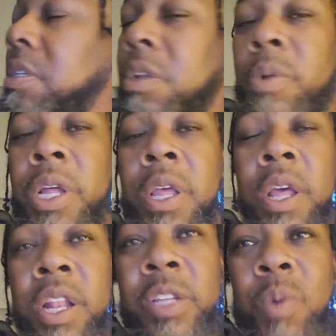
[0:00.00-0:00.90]
You know what?
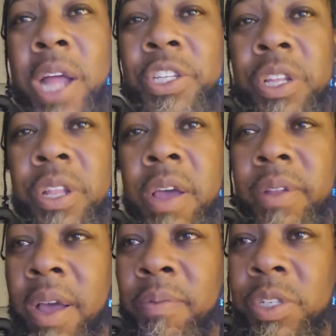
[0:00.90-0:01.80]
Let's watch it.
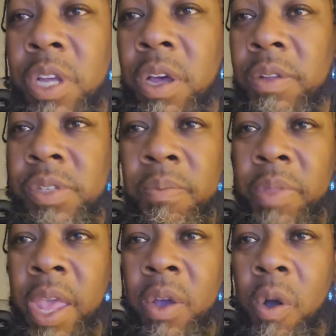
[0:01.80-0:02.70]
That was
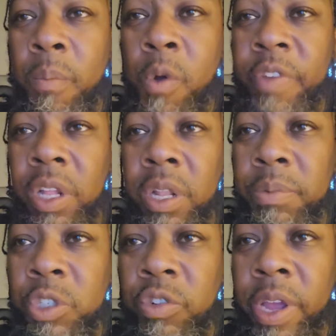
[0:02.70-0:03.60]
something called Movie
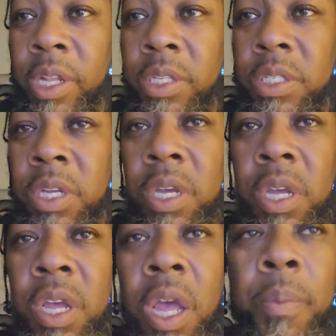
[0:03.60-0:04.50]
Clips Trailers.
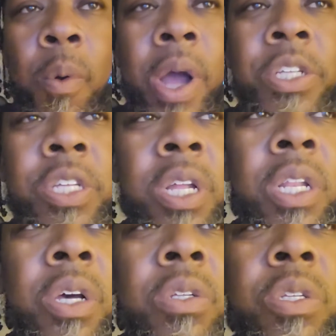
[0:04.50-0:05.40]
I'm gonna watch something
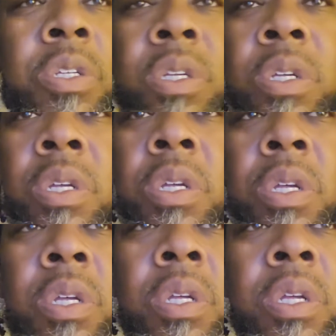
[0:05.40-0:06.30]
else.
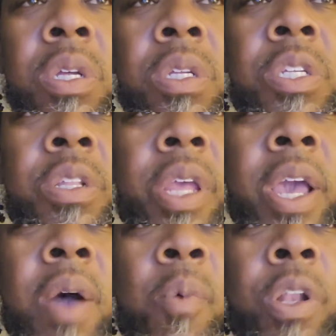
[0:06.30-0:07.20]
See if they
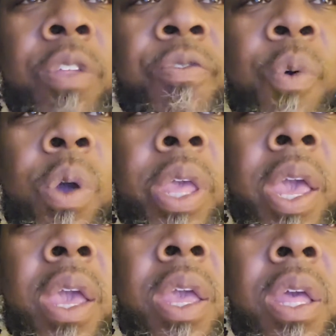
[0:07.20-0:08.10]
got one that's 4K.